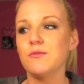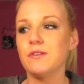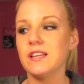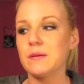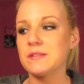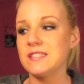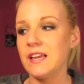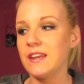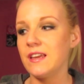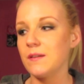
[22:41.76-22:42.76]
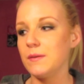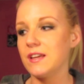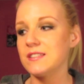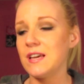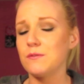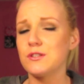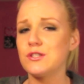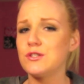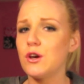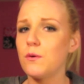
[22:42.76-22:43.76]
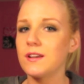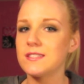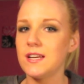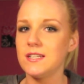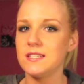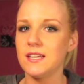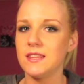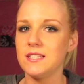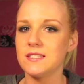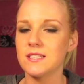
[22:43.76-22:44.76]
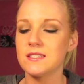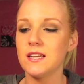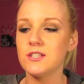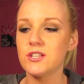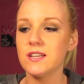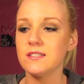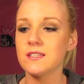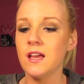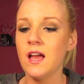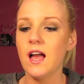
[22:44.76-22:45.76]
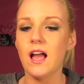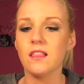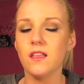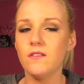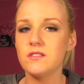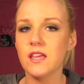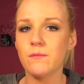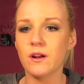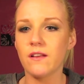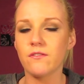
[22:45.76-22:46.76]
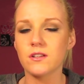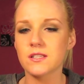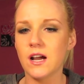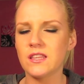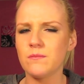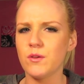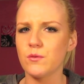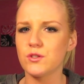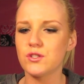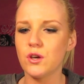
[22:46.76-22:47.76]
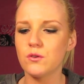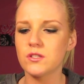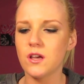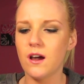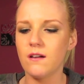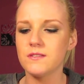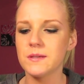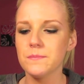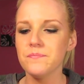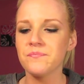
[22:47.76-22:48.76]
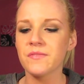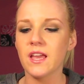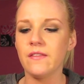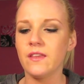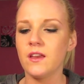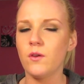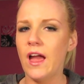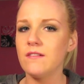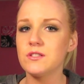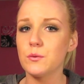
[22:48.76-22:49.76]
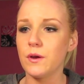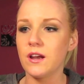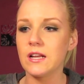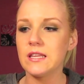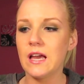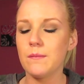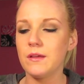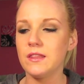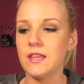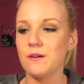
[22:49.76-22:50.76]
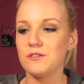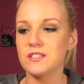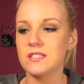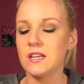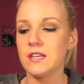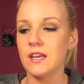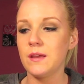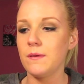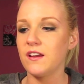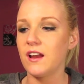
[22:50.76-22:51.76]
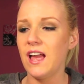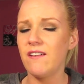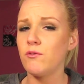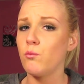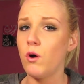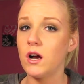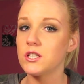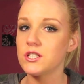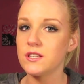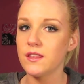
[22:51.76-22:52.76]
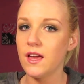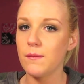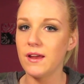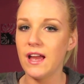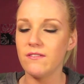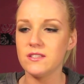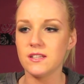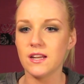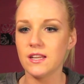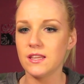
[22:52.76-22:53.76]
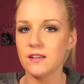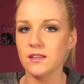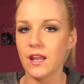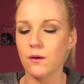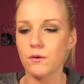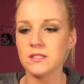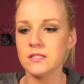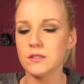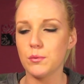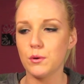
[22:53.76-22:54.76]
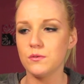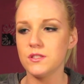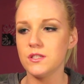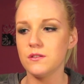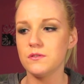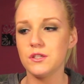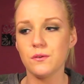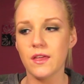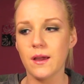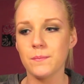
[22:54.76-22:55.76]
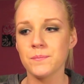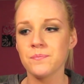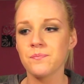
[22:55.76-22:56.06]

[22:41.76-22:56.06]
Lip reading: really upsetting because I was so excited to get these extensions. I loved them when I first got them. They were so soft, and then after wearing them, they were just a nightmare. I haven't washed them. I haven't done anything that I wasn't supposed to them,